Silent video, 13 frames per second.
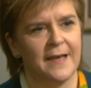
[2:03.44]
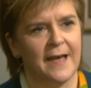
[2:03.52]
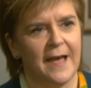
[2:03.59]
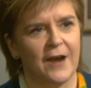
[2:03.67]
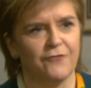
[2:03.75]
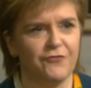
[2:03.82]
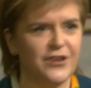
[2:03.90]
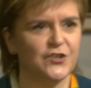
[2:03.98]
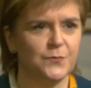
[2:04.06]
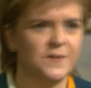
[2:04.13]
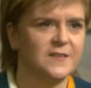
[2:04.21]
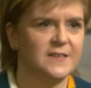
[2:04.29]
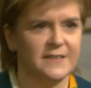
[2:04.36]

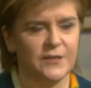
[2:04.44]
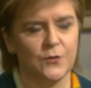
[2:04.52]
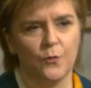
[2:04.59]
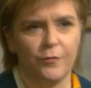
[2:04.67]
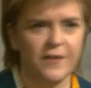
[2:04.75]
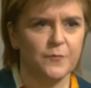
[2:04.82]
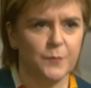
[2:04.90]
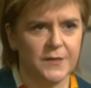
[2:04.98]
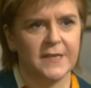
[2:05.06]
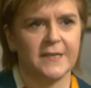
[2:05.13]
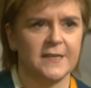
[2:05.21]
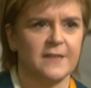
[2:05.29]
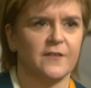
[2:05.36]
arrangements to deal with its
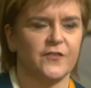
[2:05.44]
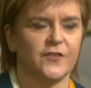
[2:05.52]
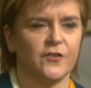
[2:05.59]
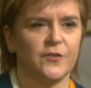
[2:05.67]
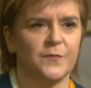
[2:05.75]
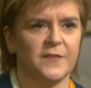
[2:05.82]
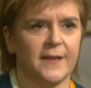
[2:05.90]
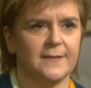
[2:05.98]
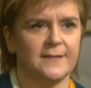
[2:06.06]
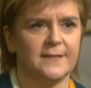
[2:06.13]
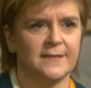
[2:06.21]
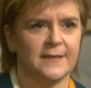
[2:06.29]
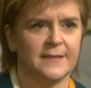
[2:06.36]
particular
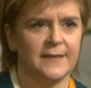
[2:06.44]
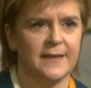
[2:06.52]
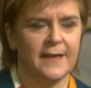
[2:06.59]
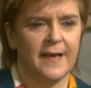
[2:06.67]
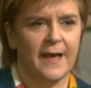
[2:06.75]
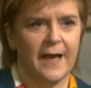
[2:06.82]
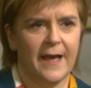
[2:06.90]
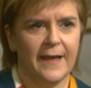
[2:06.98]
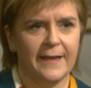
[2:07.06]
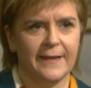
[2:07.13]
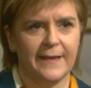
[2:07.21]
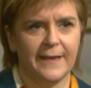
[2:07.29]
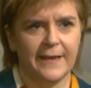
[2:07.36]
circumstances and
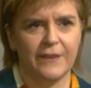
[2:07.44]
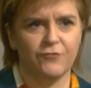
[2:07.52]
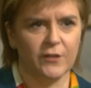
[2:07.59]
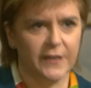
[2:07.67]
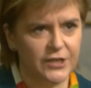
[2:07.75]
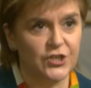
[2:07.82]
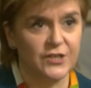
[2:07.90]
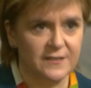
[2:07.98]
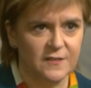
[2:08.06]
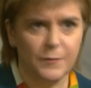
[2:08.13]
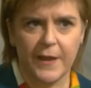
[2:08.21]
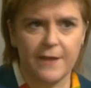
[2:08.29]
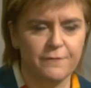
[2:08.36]
in relation to
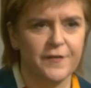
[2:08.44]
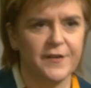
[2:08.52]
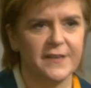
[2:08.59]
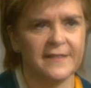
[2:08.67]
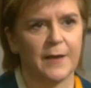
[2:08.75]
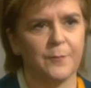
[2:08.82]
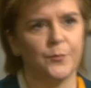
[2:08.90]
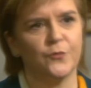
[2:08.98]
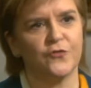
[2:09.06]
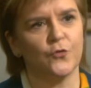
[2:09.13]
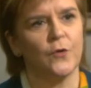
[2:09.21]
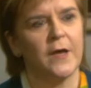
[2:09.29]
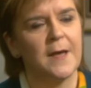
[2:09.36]
Spain, for example.
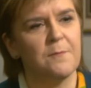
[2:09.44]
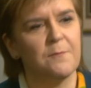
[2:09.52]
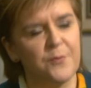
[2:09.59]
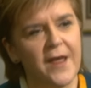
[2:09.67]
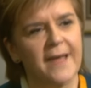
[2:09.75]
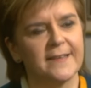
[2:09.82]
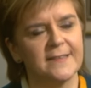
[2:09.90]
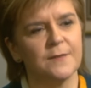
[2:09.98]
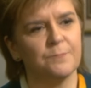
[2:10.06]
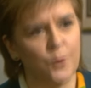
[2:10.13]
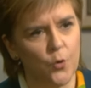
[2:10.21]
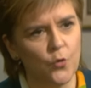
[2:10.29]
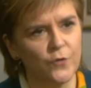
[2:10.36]
So
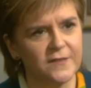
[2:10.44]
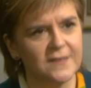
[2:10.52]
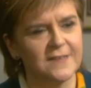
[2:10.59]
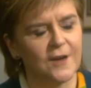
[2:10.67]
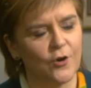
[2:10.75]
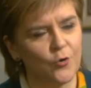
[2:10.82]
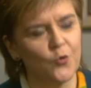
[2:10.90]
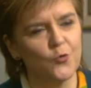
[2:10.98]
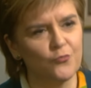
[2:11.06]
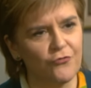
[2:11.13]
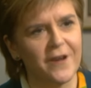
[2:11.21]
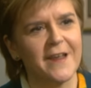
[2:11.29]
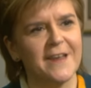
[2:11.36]
Brexit poses a
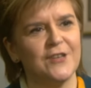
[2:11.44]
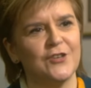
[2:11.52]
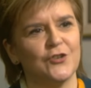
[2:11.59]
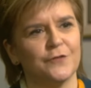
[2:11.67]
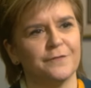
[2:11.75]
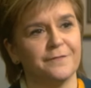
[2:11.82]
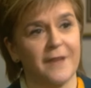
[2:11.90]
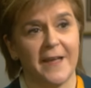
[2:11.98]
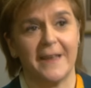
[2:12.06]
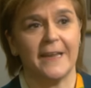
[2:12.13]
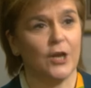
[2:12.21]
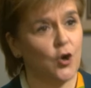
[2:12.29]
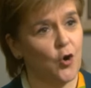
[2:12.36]
whole range of
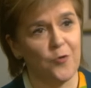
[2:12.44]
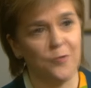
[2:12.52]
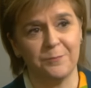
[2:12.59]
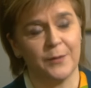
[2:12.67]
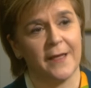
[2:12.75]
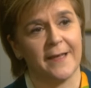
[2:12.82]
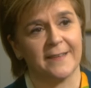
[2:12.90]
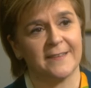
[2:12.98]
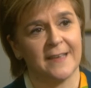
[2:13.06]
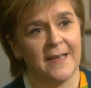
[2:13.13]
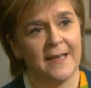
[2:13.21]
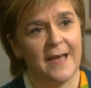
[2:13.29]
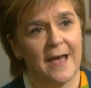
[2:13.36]
very complex
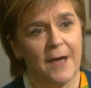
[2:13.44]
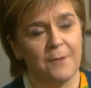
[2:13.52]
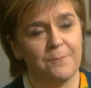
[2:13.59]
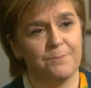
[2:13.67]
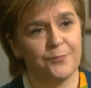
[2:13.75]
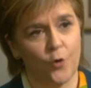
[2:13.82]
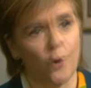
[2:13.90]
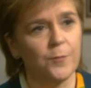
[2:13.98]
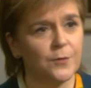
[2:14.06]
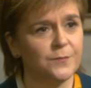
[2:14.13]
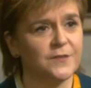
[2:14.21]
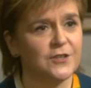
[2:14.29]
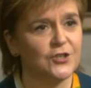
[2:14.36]

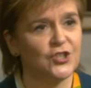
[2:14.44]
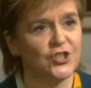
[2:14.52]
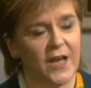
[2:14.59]
problems and